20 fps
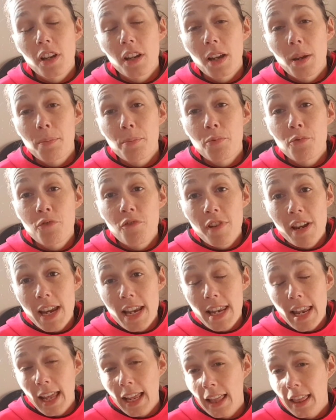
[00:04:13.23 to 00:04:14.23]

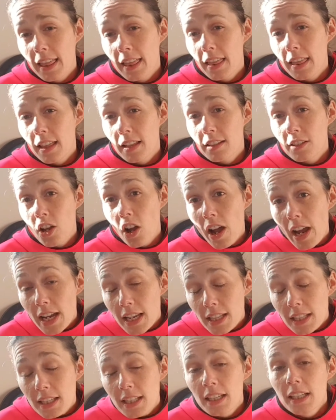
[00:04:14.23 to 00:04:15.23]
Capri length
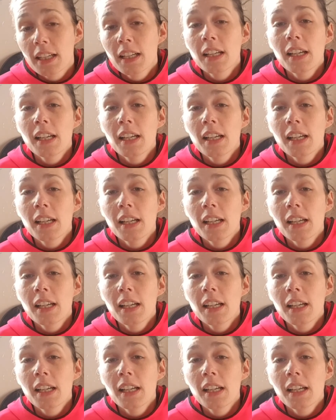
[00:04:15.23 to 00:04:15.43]
tights